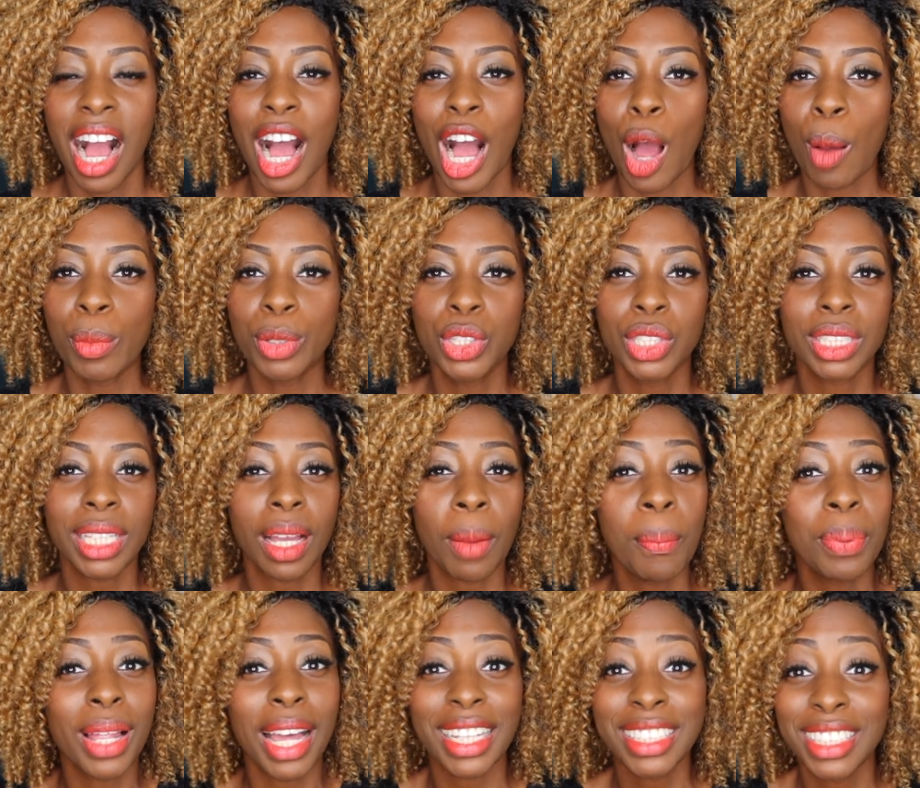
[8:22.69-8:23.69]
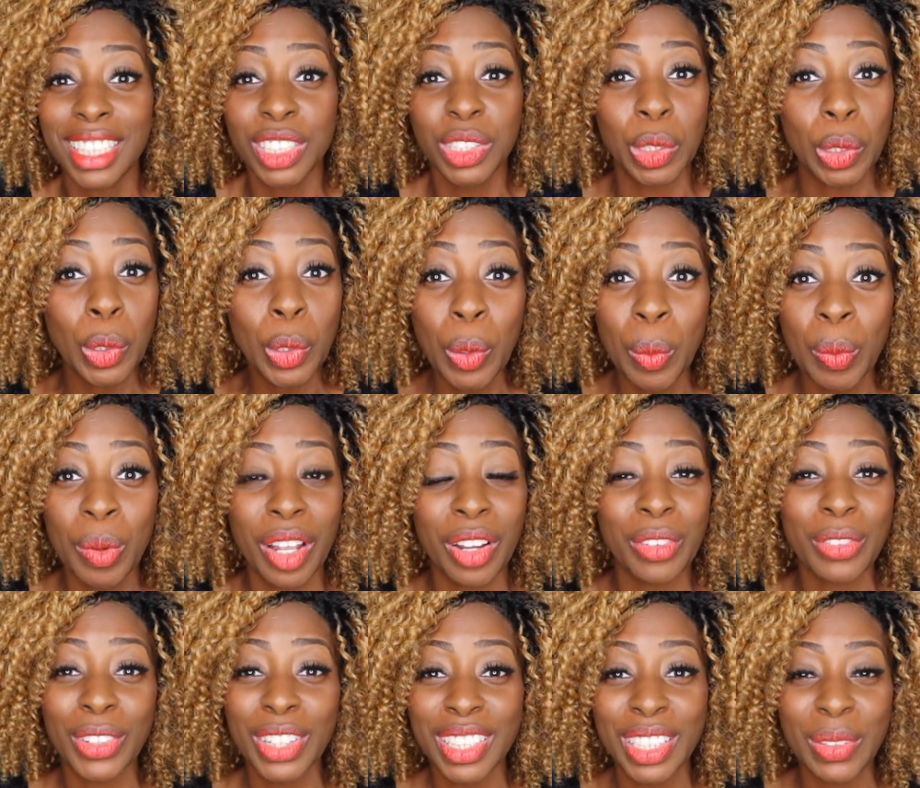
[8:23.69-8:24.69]
Um, it's just like a plastic tube.
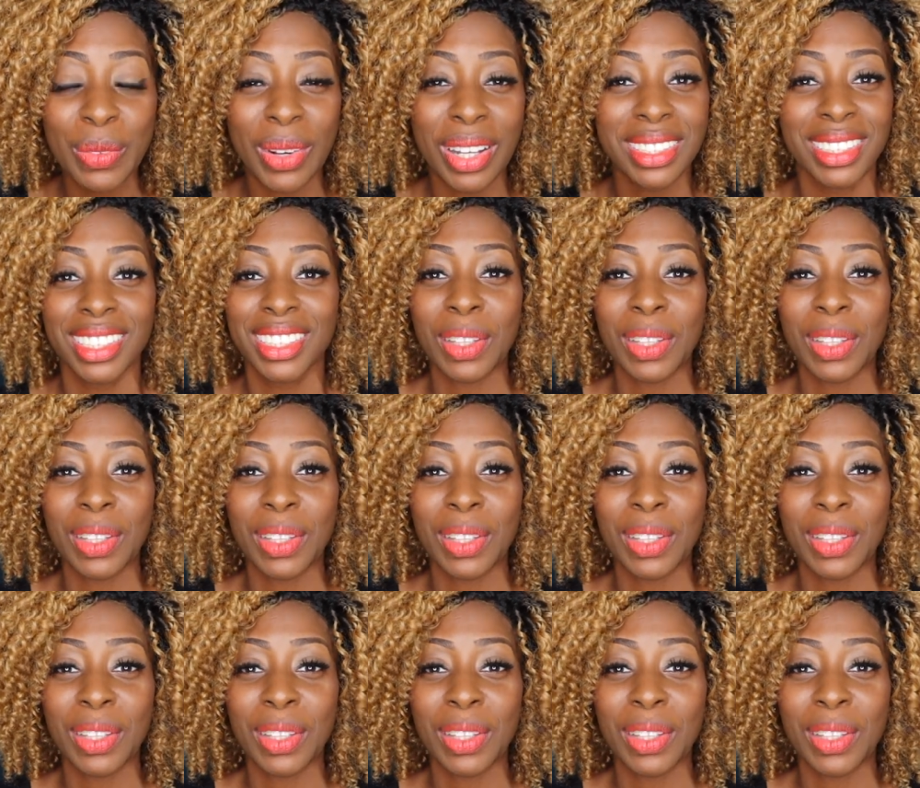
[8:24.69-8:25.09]
It really was.